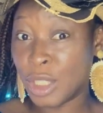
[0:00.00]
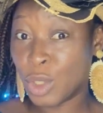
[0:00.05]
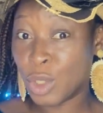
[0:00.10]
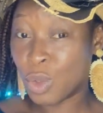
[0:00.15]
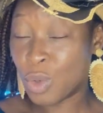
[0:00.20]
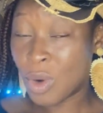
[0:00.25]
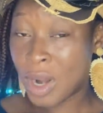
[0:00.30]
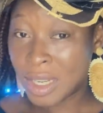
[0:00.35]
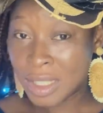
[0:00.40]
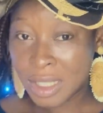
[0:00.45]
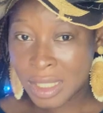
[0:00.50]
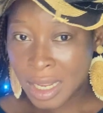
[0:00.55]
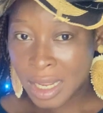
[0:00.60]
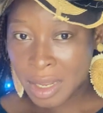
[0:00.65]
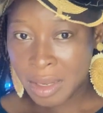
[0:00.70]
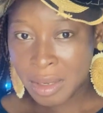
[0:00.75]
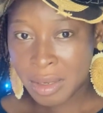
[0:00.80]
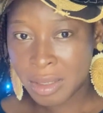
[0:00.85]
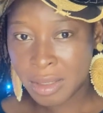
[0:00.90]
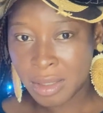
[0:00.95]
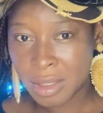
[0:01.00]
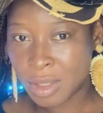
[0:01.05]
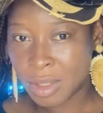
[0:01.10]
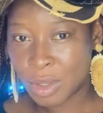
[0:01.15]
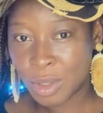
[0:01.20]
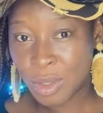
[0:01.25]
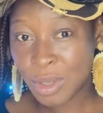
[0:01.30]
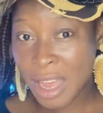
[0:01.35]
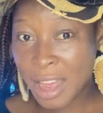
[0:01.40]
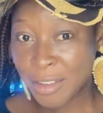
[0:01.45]
trouser?
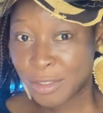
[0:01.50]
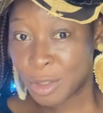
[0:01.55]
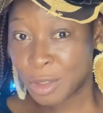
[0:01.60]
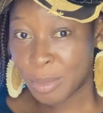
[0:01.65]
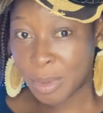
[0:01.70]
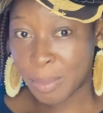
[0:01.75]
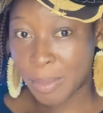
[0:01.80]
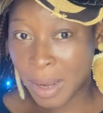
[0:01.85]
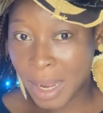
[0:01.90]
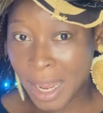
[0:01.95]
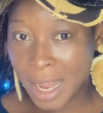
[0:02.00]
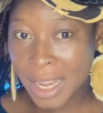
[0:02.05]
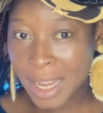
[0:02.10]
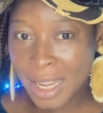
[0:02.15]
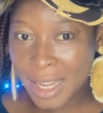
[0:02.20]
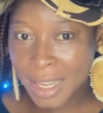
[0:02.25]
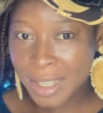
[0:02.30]
Doesn't have to be black.